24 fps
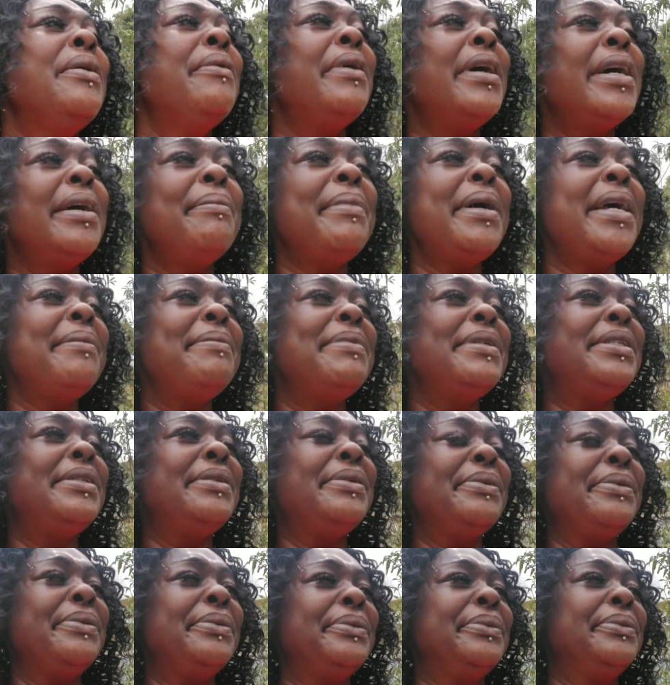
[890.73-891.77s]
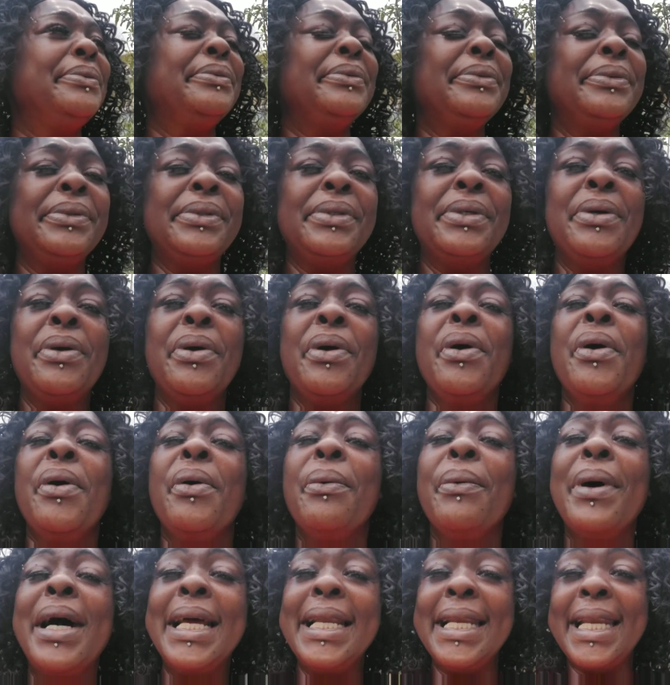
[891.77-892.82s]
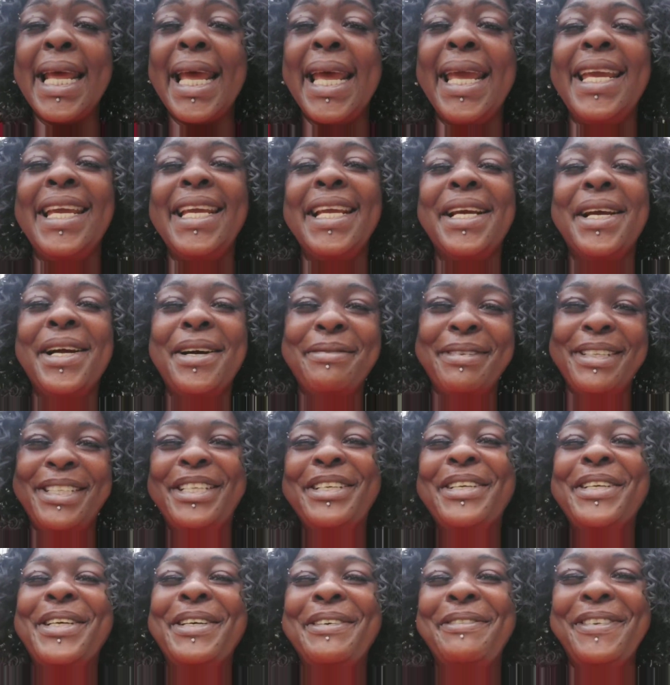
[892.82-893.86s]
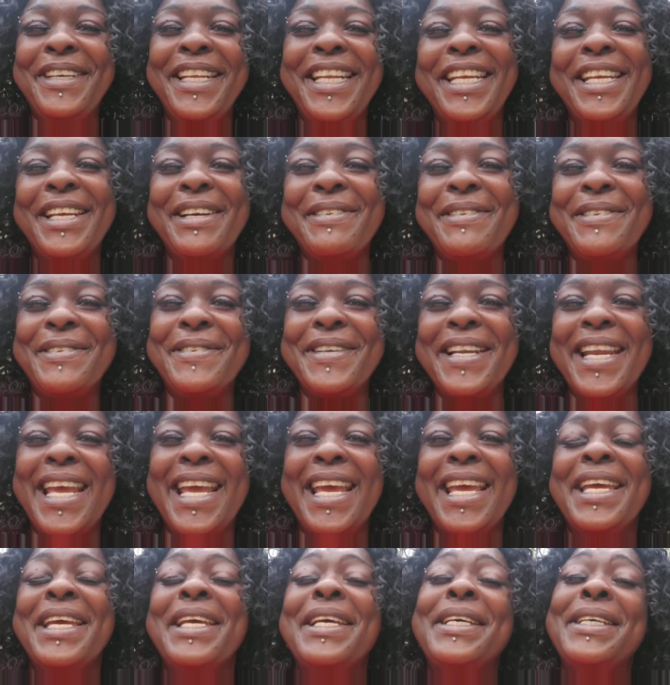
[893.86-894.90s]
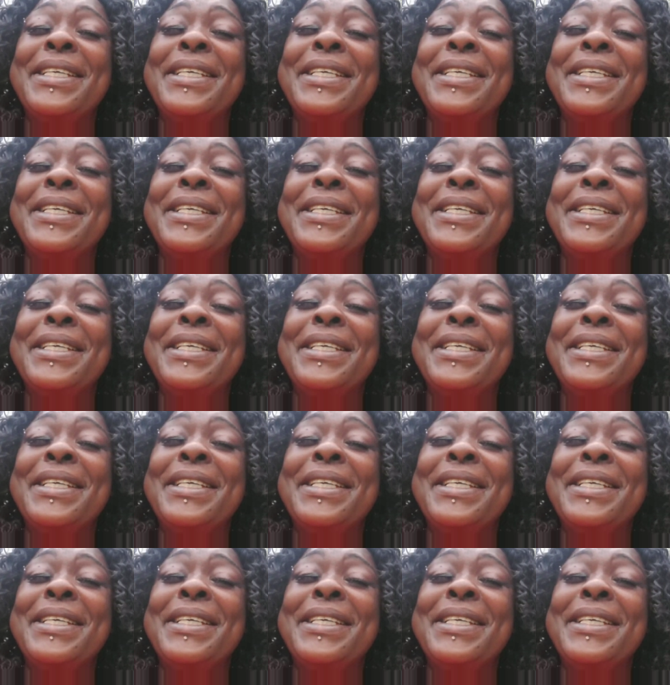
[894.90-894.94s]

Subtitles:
Well, maybe soon. One day I'm gonna do a video on that.